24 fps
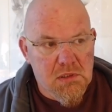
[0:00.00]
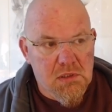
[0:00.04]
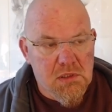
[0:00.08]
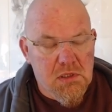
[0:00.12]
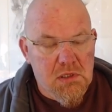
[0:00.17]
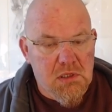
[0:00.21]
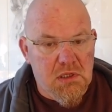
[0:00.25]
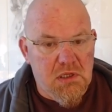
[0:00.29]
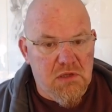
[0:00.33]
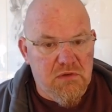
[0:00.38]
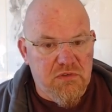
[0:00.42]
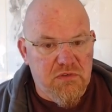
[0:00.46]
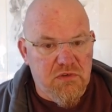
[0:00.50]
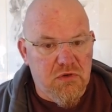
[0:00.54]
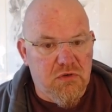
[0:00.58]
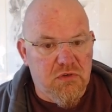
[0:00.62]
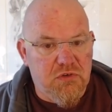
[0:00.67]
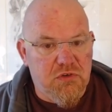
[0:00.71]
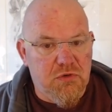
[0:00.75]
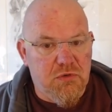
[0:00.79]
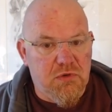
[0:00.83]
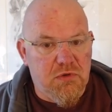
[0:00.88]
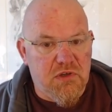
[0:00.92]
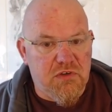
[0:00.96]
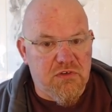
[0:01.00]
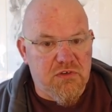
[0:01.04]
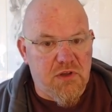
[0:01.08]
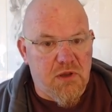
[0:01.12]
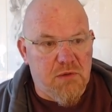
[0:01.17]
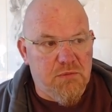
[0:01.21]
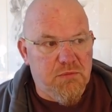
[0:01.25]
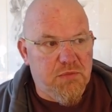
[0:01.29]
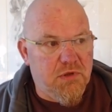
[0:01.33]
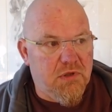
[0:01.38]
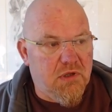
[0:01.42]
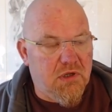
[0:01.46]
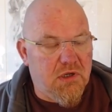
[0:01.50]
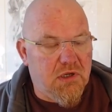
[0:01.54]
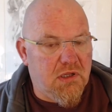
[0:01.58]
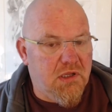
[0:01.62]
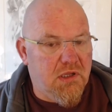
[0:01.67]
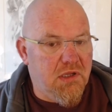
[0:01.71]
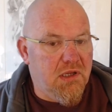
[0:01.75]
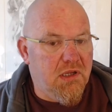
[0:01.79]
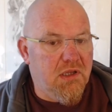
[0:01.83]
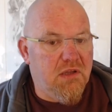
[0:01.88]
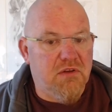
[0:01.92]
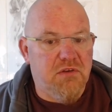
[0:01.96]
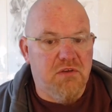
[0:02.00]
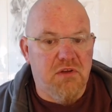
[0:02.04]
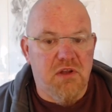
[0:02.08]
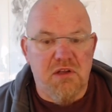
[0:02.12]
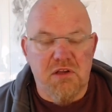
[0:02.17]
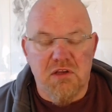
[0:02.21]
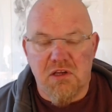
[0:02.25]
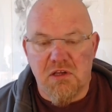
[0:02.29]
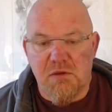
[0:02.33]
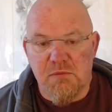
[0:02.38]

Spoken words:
If you're doing a sample at a clinic that's then going